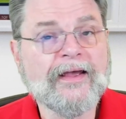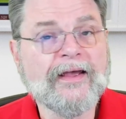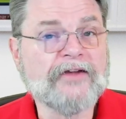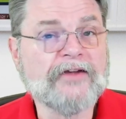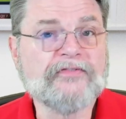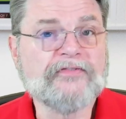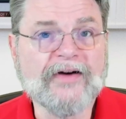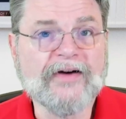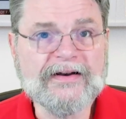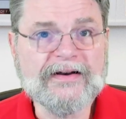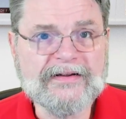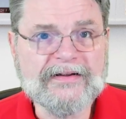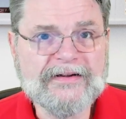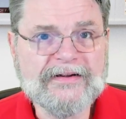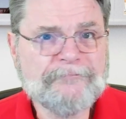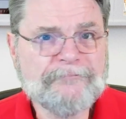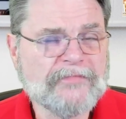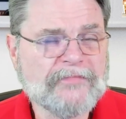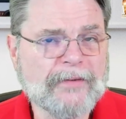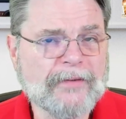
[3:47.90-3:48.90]
And
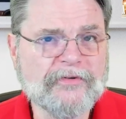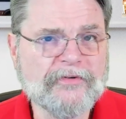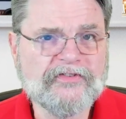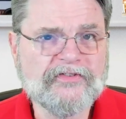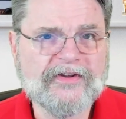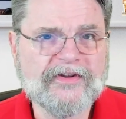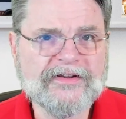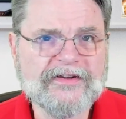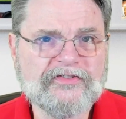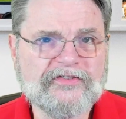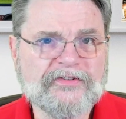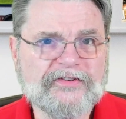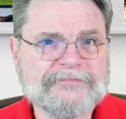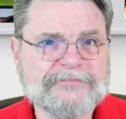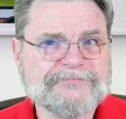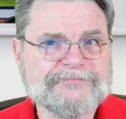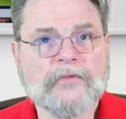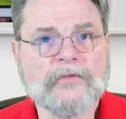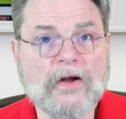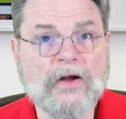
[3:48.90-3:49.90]
finally, number six,
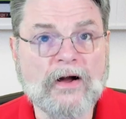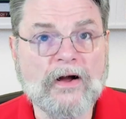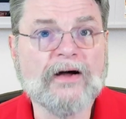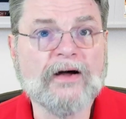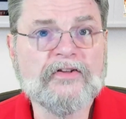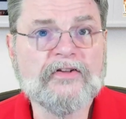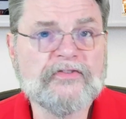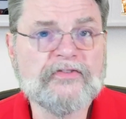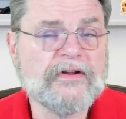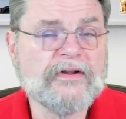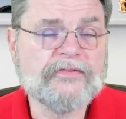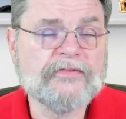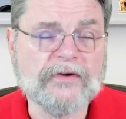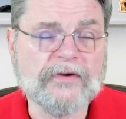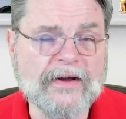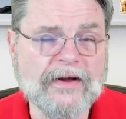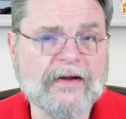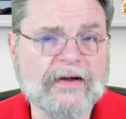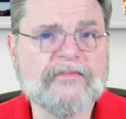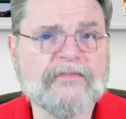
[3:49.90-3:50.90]
honestly, if
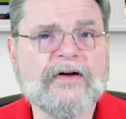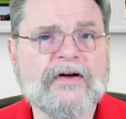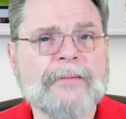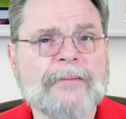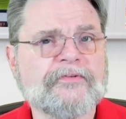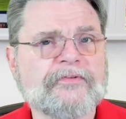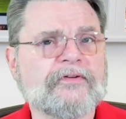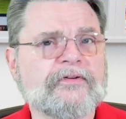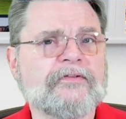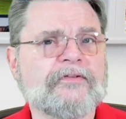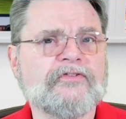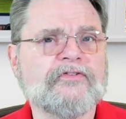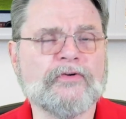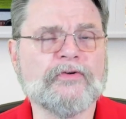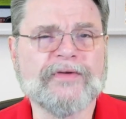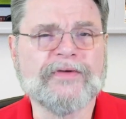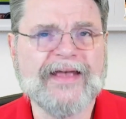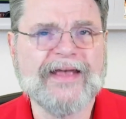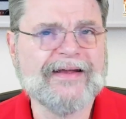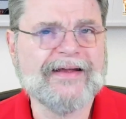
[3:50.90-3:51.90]
you're out of options,
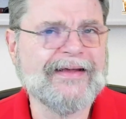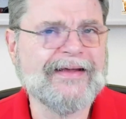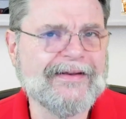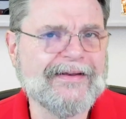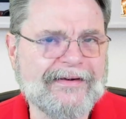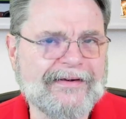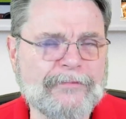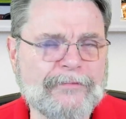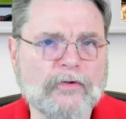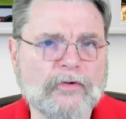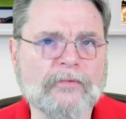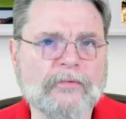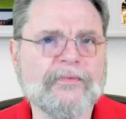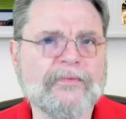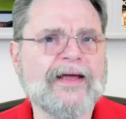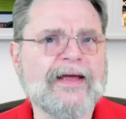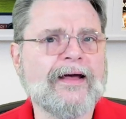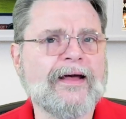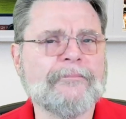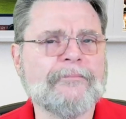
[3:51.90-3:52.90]
you can't add any more
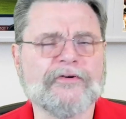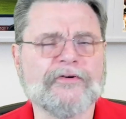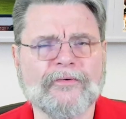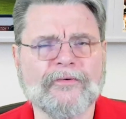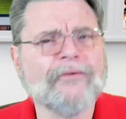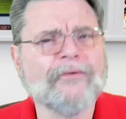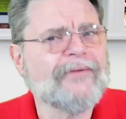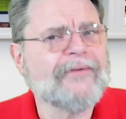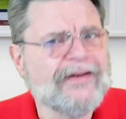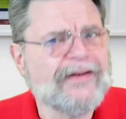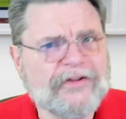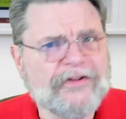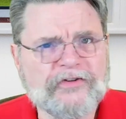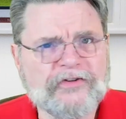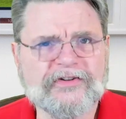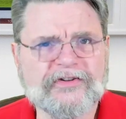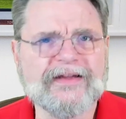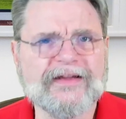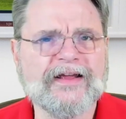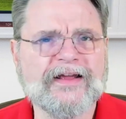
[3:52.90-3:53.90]
RAM, you're already
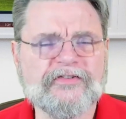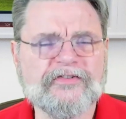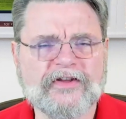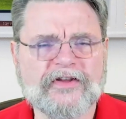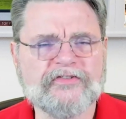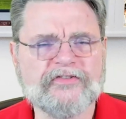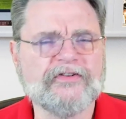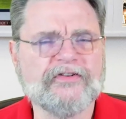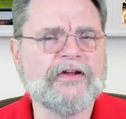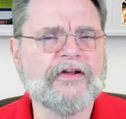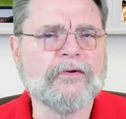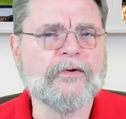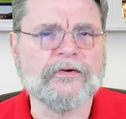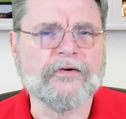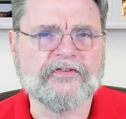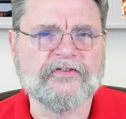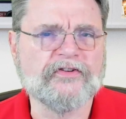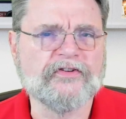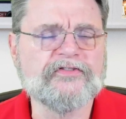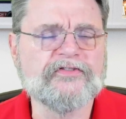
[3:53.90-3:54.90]
using an S S D or
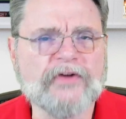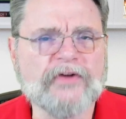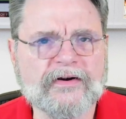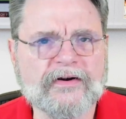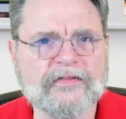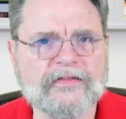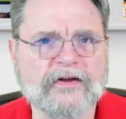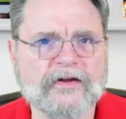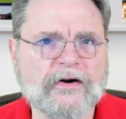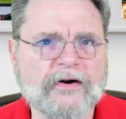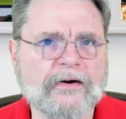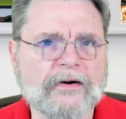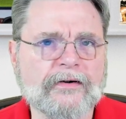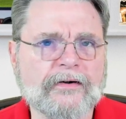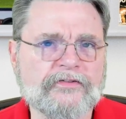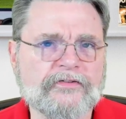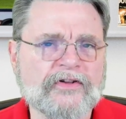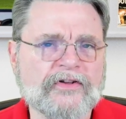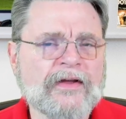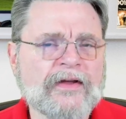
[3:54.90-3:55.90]
it's just not in the
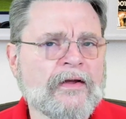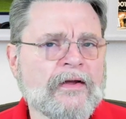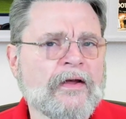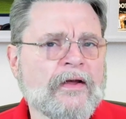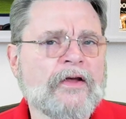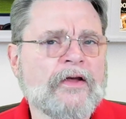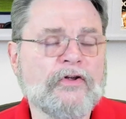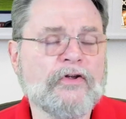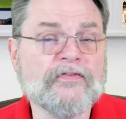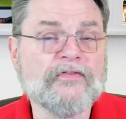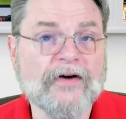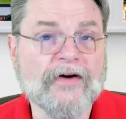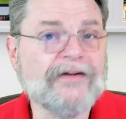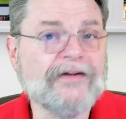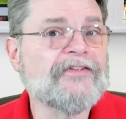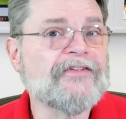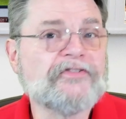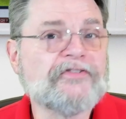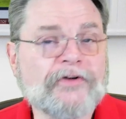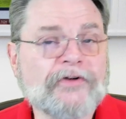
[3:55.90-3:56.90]
cards, you've
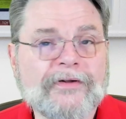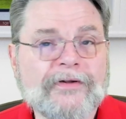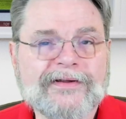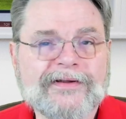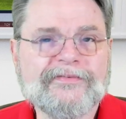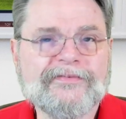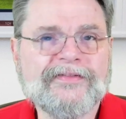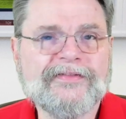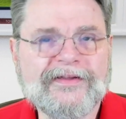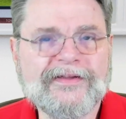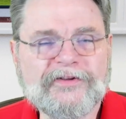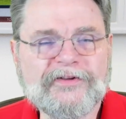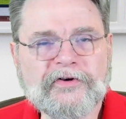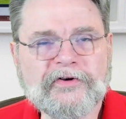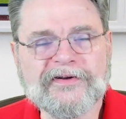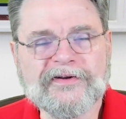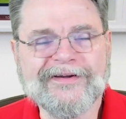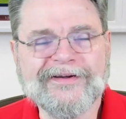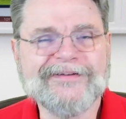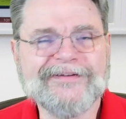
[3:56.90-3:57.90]
uninstalled everything you
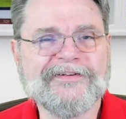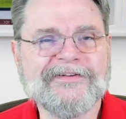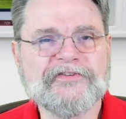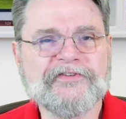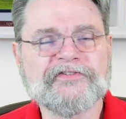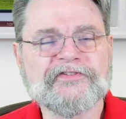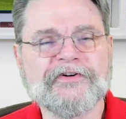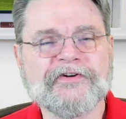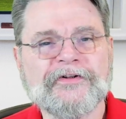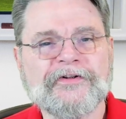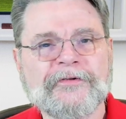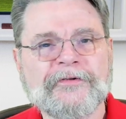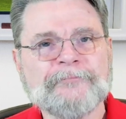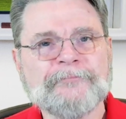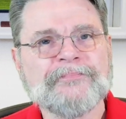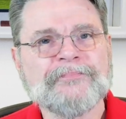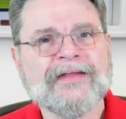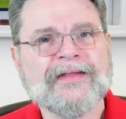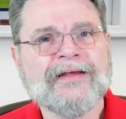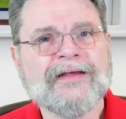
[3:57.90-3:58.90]
can uninstall,
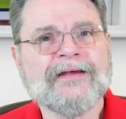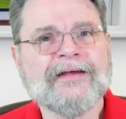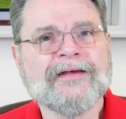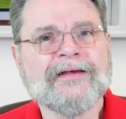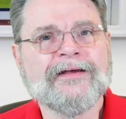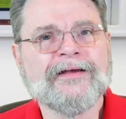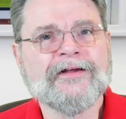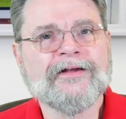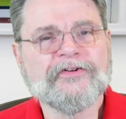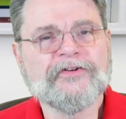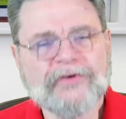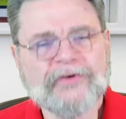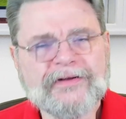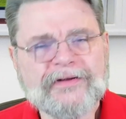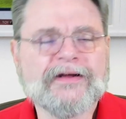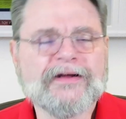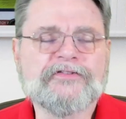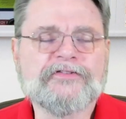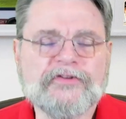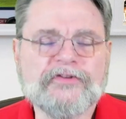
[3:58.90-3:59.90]
try
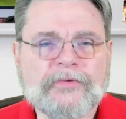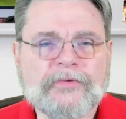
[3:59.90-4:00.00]
not to